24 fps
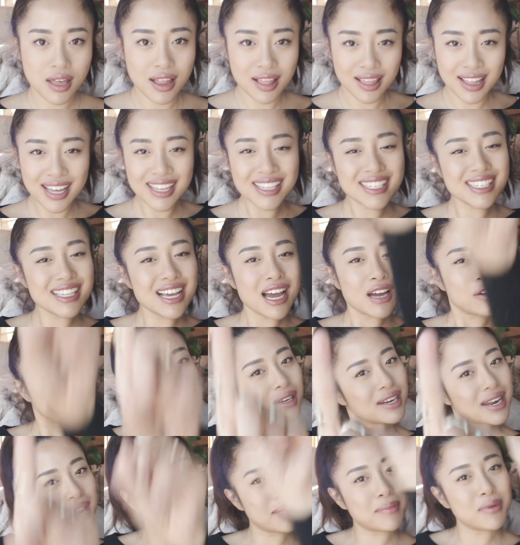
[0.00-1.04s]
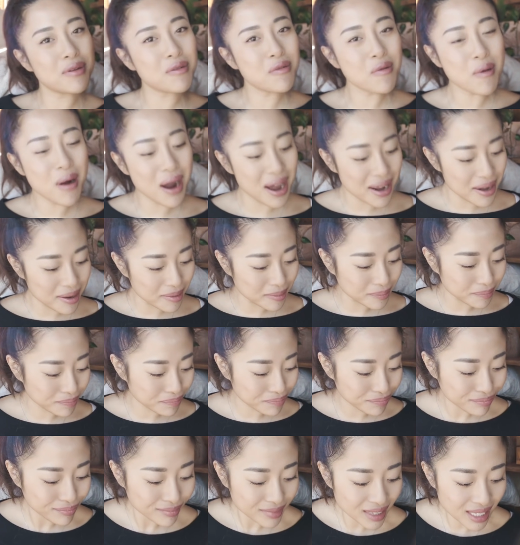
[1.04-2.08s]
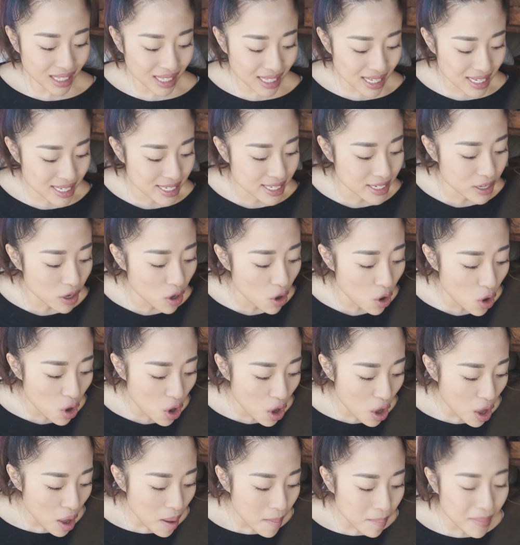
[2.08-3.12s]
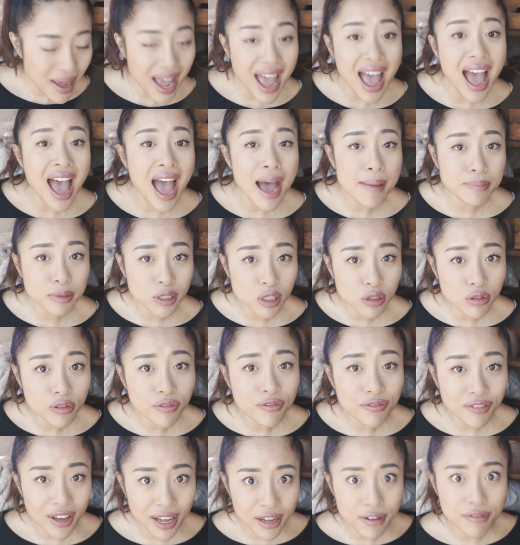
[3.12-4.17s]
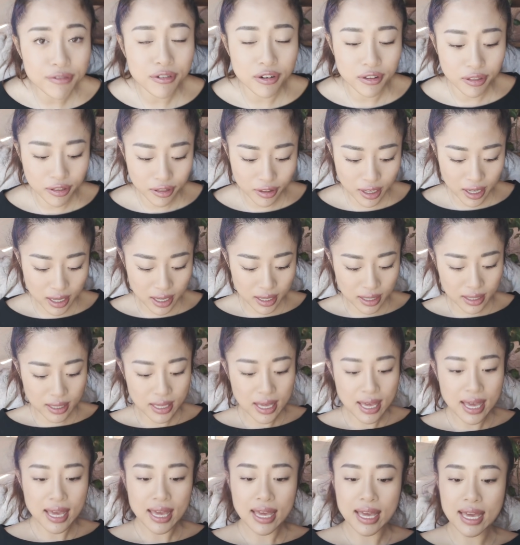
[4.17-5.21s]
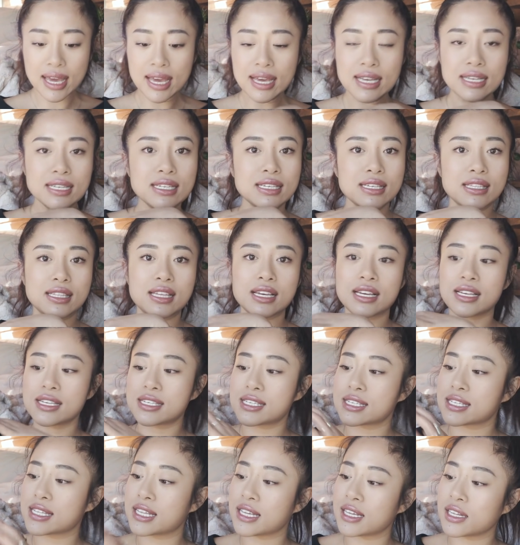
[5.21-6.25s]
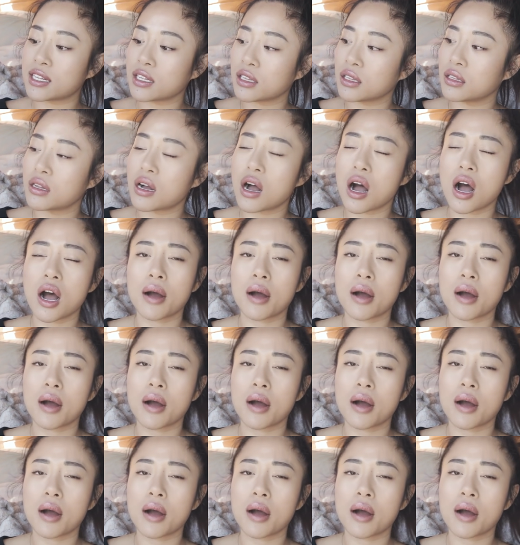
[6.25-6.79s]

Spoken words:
Let's start with number 1. So my absolute favorite thing is this little